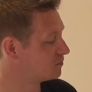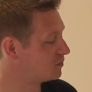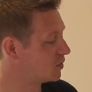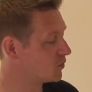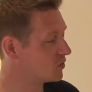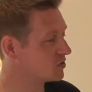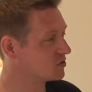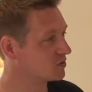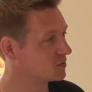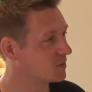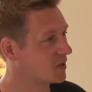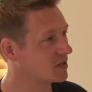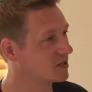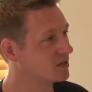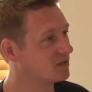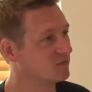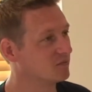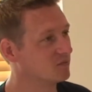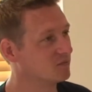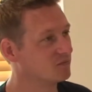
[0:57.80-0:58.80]
But we talk about
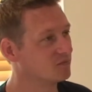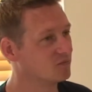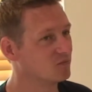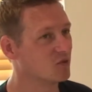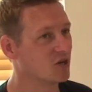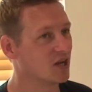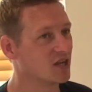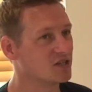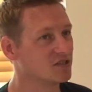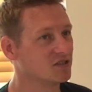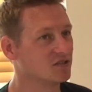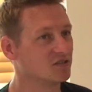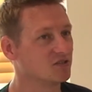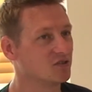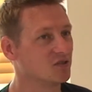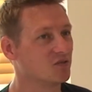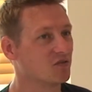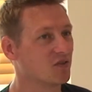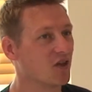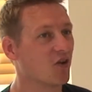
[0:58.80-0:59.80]
it in relation
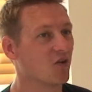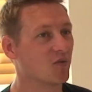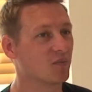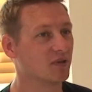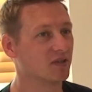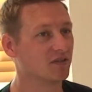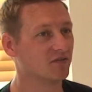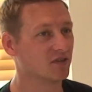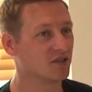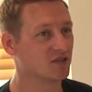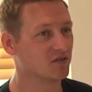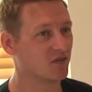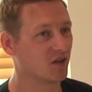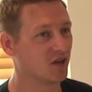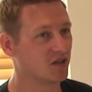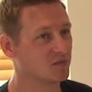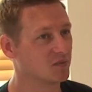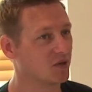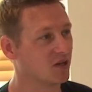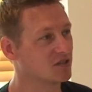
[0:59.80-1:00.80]
to therapy for this
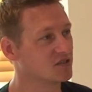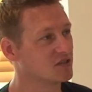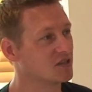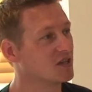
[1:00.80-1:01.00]
first part.